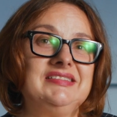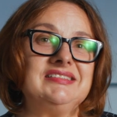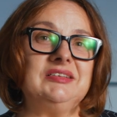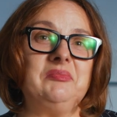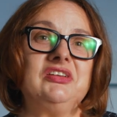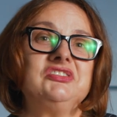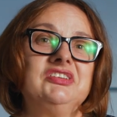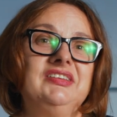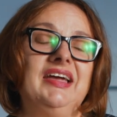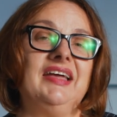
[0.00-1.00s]
doesn't
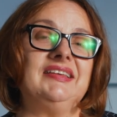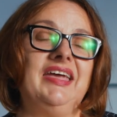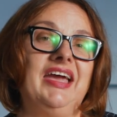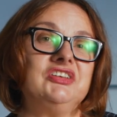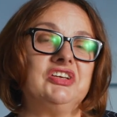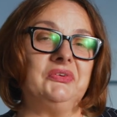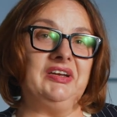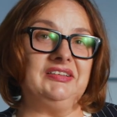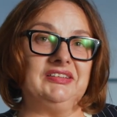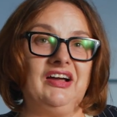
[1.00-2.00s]
mention that
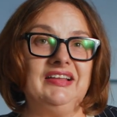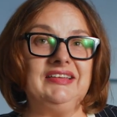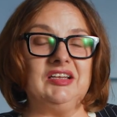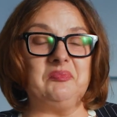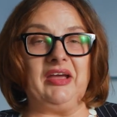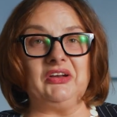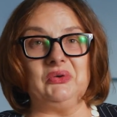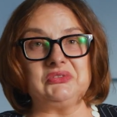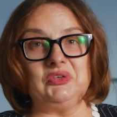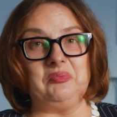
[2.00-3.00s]
AI-generated content might
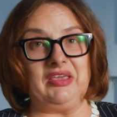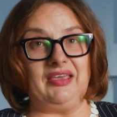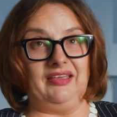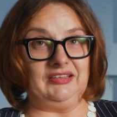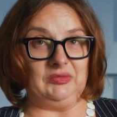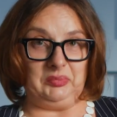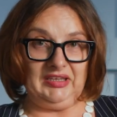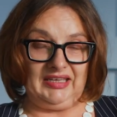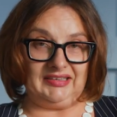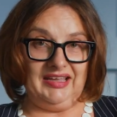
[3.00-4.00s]
also be
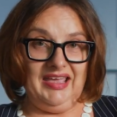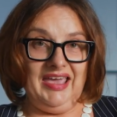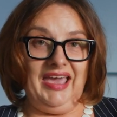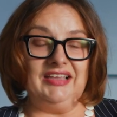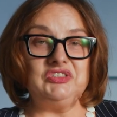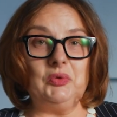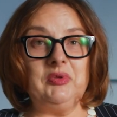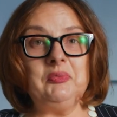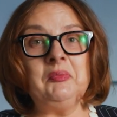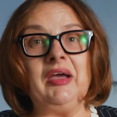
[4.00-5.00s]
incomplete. And so
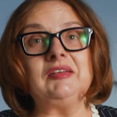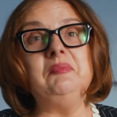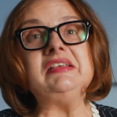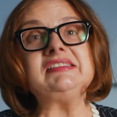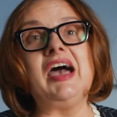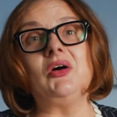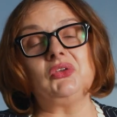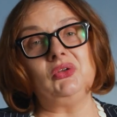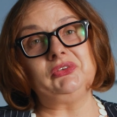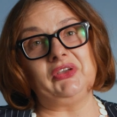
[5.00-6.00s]
people might miss out
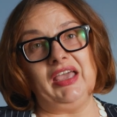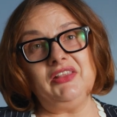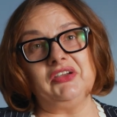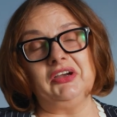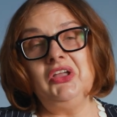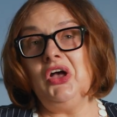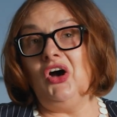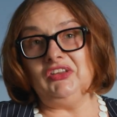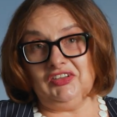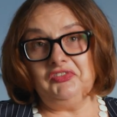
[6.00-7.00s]
altogether
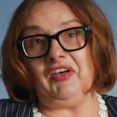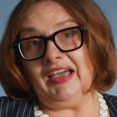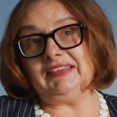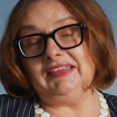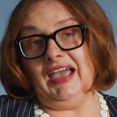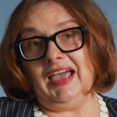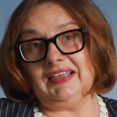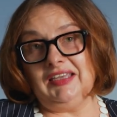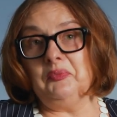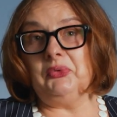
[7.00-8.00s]
on the fact
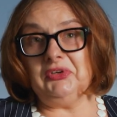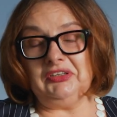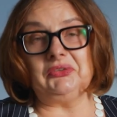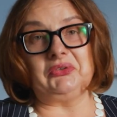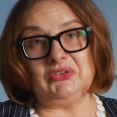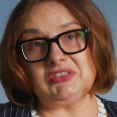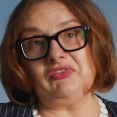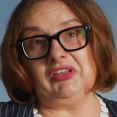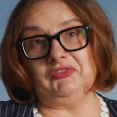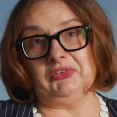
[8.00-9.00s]
that important or
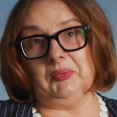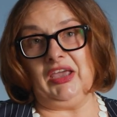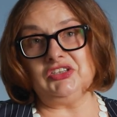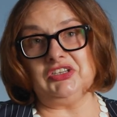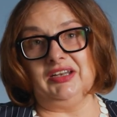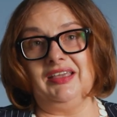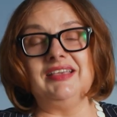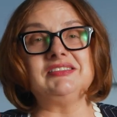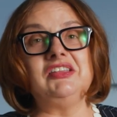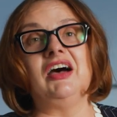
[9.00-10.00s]
useful information
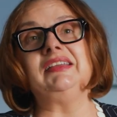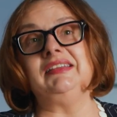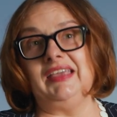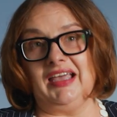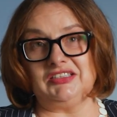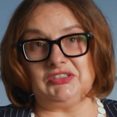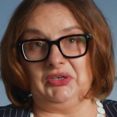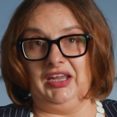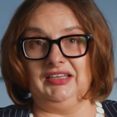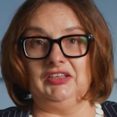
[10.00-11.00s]
is not in the
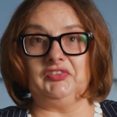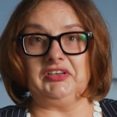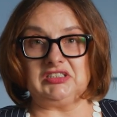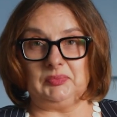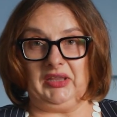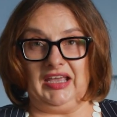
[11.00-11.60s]
answer in the first